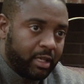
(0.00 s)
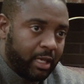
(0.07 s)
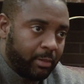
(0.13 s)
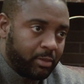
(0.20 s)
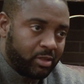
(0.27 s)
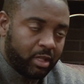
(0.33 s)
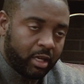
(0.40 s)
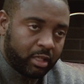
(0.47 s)
I
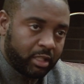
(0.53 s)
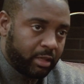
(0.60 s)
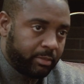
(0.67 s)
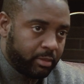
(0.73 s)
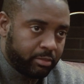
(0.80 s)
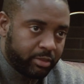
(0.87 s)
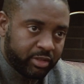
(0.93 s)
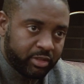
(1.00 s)
was locked
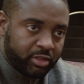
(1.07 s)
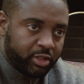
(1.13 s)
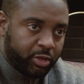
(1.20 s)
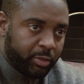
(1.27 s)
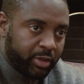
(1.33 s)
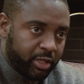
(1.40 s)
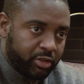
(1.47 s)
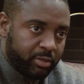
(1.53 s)
up in prisons
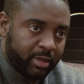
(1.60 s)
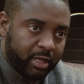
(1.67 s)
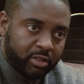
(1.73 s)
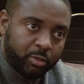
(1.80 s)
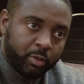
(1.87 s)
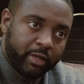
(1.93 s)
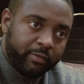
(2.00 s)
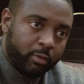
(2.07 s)
300
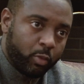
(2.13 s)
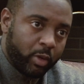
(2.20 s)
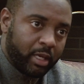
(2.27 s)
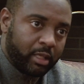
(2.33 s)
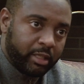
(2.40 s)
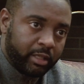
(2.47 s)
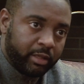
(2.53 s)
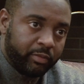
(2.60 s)
miles away from where
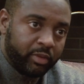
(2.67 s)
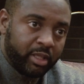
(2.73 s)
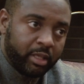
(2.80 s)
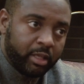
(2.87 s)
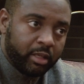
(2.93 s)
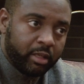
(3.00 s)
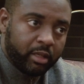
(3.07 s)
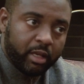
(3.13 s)
I lived,
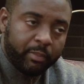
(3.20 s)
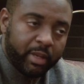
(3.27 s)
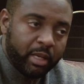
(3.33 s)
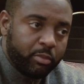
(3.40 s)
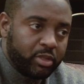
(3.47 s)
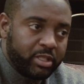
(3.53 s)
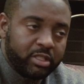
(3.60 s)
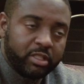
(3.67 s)
and
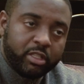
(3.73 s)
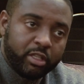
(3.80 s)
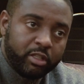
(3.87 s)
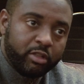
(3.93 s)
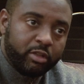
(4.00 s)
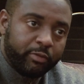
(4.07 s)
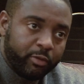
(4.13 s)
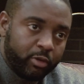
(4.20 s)
people just
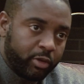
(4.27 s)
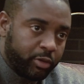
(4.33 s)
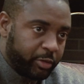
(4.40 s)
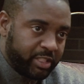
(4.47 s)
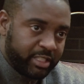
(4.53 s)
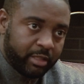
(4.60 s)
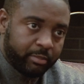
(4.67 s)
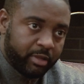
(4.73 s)
couldn't afford to
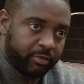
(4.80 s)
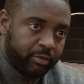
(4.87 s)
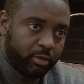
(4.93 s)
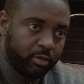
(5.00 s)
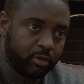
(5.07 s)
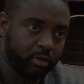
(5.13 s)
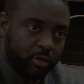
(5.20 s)
accept my phone